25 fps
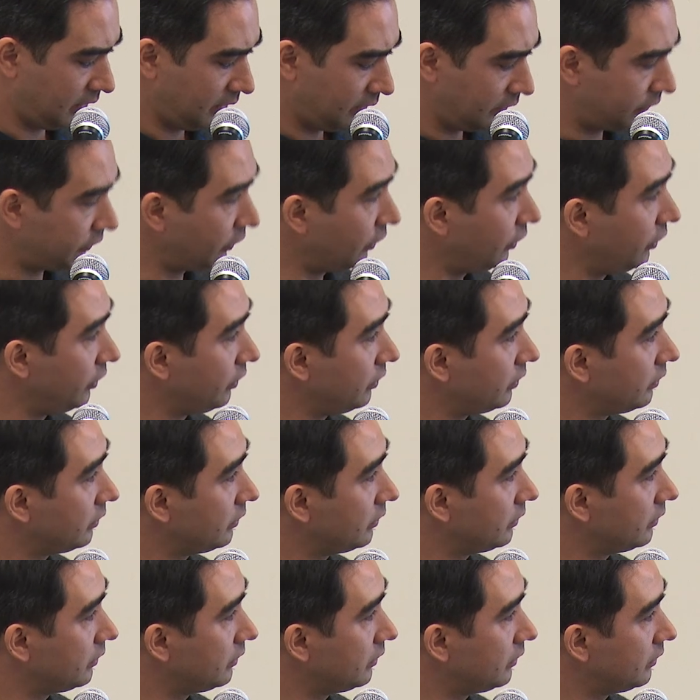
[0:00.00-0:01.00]

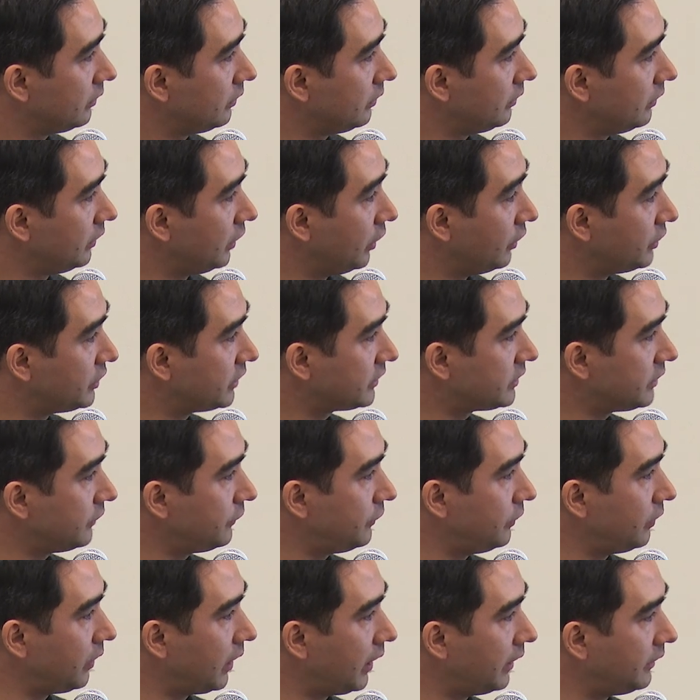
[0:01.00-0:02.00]
Just a
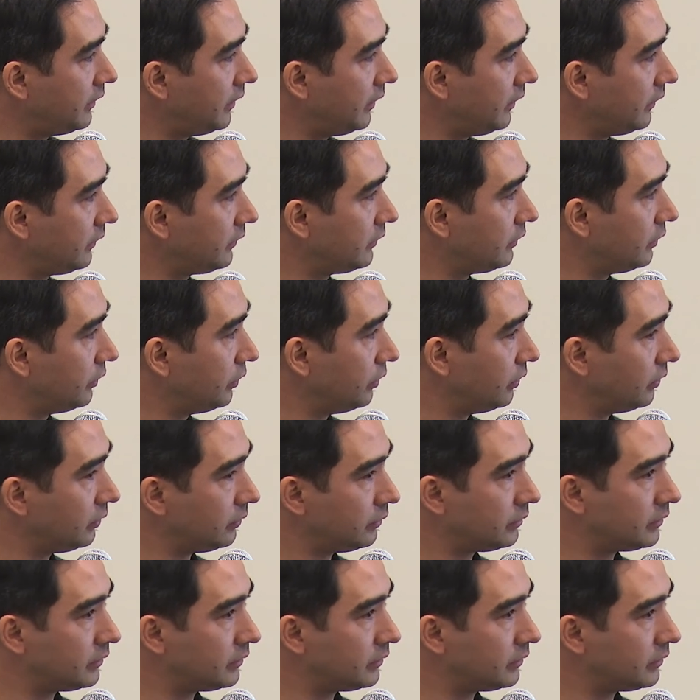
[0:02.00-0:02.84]
few ideas to